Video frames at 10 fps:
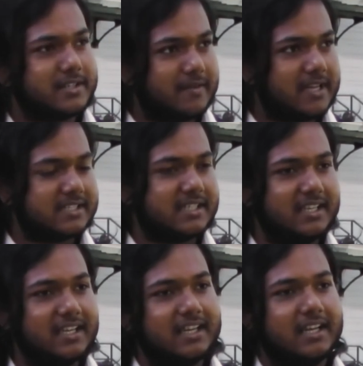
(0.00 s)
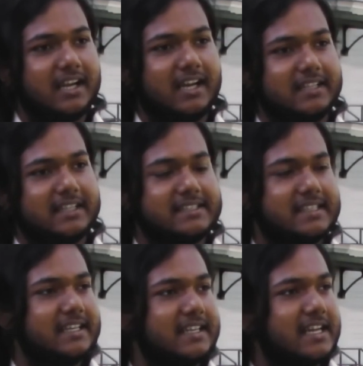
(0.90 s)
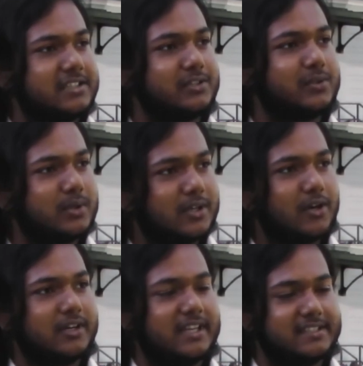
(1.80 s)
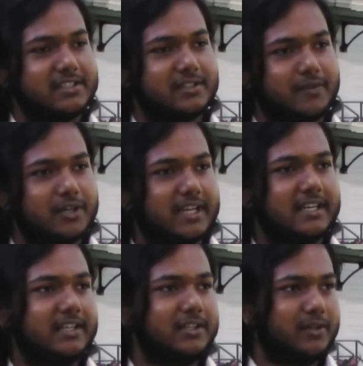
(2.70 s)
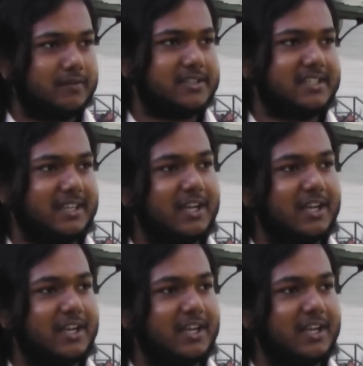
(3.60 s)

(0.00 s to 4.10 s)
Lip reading: Zavasky, that is International Student Organization for Technical University.